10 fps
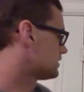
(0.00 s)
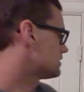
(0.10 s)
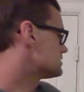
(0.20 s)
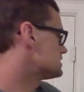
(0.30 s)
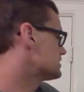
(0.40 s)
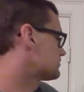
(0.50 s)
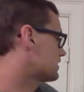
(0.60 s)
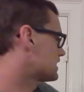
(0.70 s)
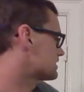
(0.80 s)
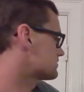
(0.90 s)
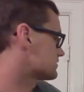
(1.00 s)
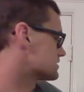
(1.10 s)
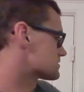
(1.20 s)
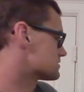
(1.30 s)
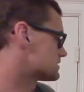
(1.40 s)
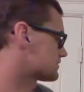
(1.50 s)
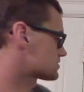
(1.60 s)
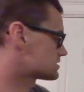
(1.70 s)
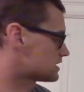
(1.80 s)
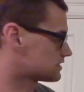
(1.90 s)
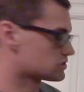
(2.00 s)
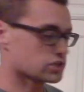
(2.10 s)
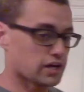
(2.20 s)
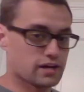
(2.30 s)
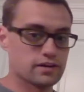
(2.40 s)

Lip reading: d5 is a devastating check.